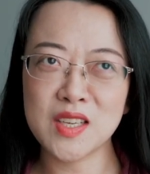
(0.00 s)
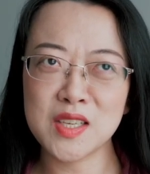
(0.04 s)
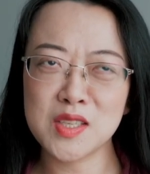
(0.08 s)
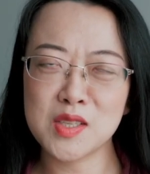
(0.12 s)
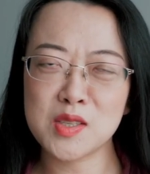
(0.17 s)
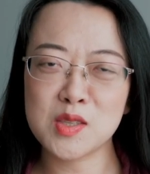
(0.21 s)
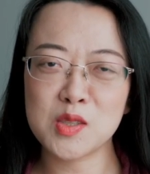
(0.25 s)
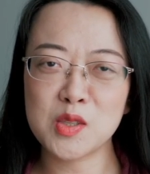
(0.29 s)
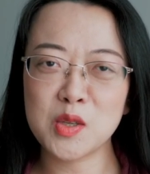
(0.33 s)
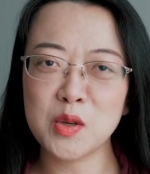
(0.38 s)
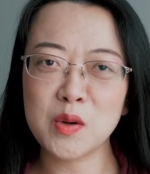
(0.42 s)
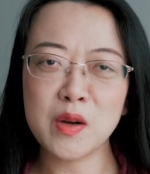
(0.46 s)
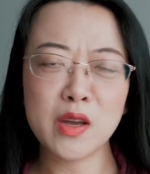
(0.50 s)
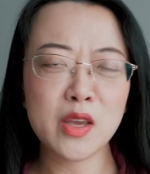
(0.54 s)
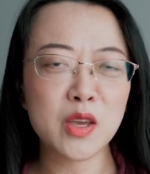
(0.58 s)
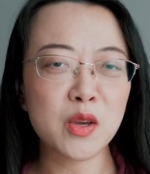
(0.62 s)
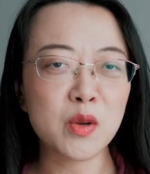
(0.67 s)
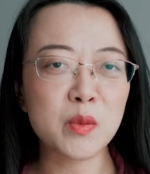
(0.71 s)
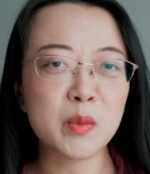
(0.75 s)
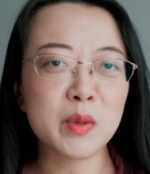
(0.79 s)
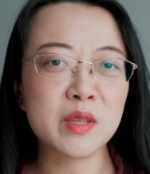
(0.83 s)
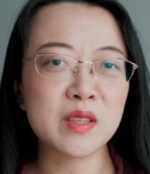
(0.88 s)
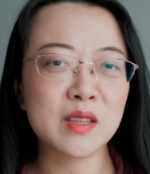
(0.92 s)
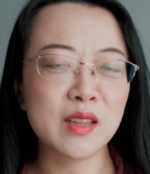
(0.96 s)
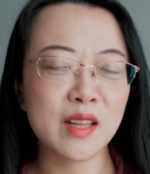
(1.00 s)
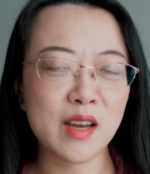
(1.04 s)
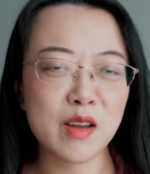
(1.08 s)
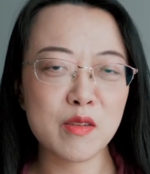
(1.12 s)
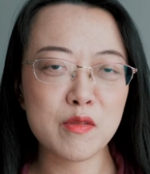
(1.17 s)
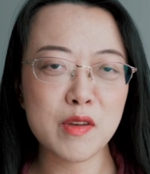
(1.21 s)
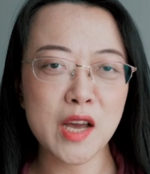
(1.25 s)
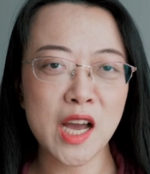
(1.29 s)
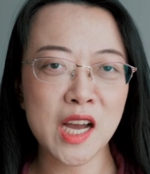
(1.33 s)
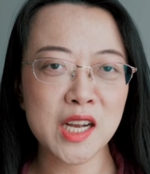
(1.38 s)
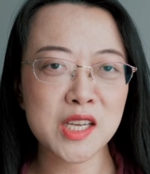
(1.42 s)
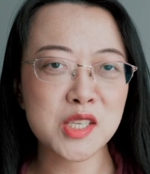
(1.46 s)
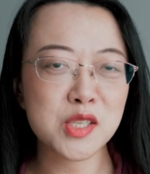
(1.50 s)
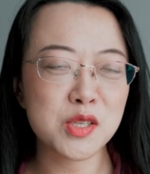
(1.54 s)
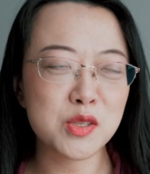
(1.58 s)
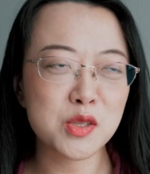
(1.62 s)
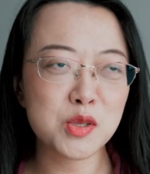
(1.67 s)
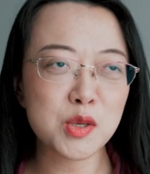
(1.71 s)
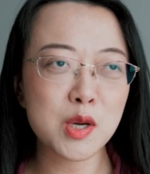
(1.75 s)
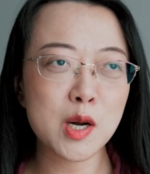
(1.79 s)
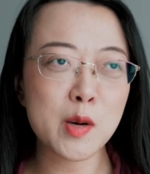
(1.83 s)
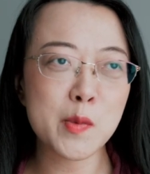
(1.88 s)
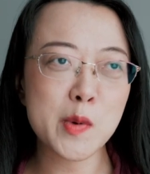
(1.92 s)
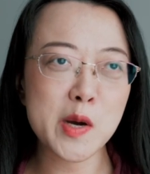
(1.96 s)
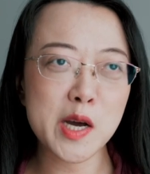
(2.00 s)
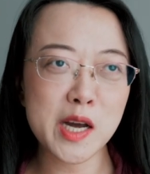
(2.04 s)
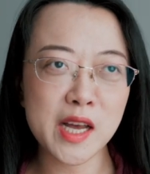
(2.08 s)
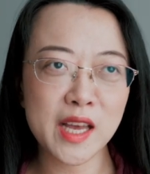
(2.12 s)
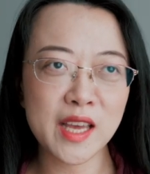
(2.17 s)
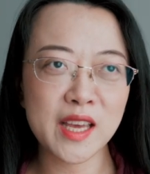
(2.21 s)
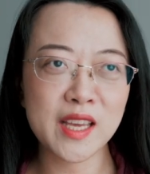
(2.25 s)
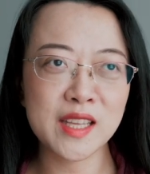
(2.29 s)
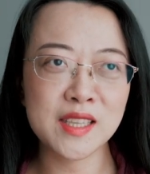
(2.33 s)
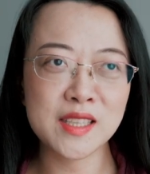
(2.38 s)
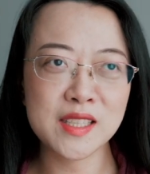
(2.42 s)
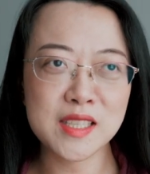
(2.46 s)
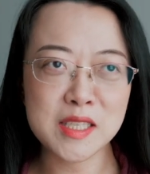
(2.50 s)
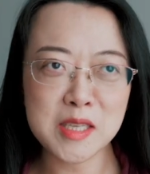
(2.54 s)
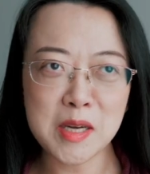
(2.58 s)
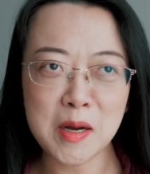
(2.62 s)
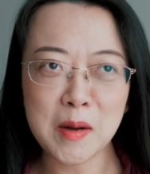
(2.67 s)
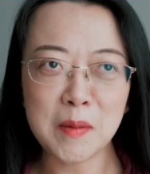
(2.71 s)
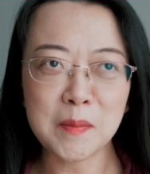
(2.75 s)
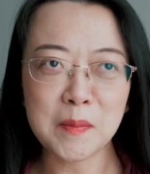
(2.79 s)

it's still a human live action drama and